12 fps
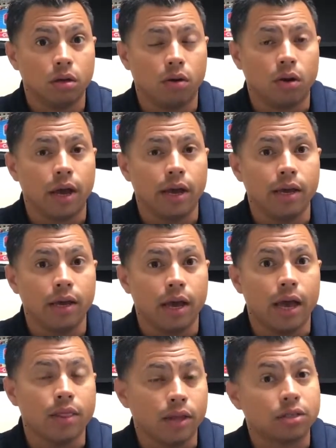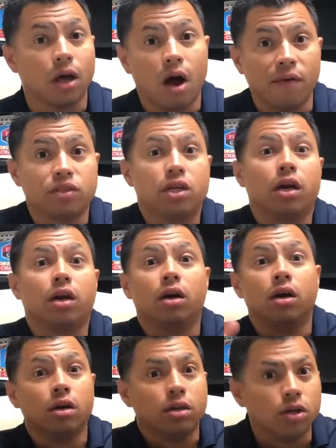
Okay, and that's obviously gonna